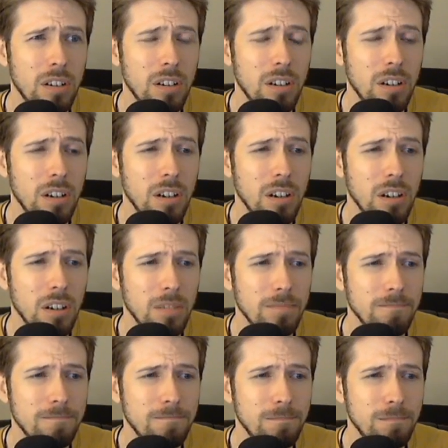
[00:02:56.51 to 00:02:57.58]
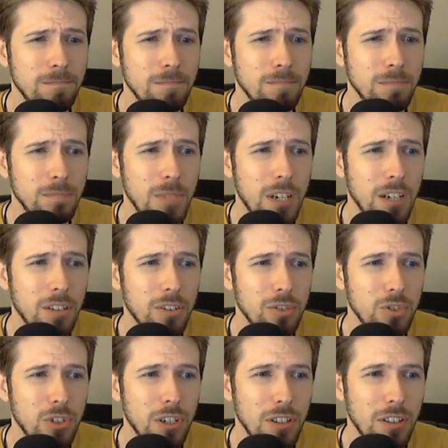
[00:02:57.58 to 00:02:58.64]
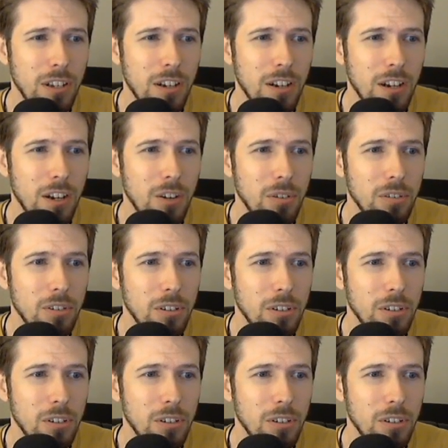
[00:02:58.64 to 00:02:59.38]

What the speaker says: I have to check that out,